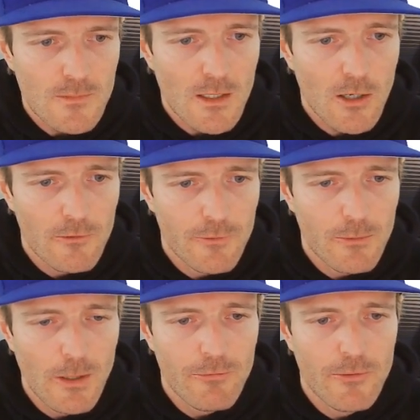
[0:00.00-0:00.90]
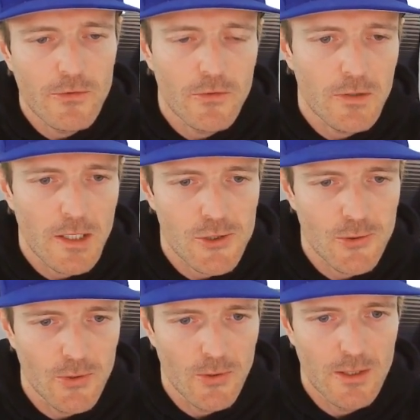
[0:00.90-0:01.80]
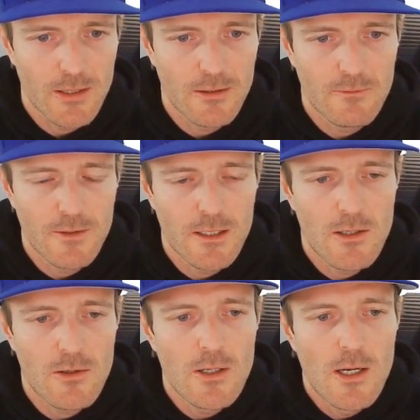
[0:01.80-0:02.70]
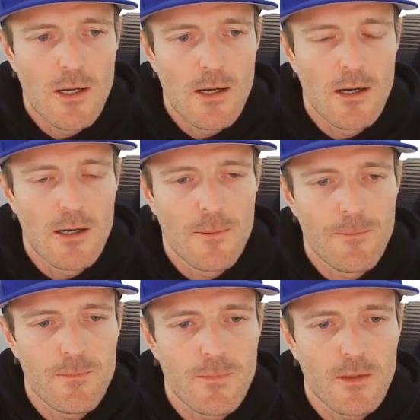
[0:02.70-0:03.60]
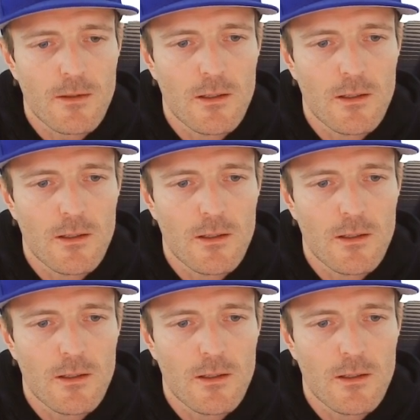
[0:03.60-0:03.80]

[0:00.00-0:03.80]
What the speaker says: Config references I showed earlier in the video. When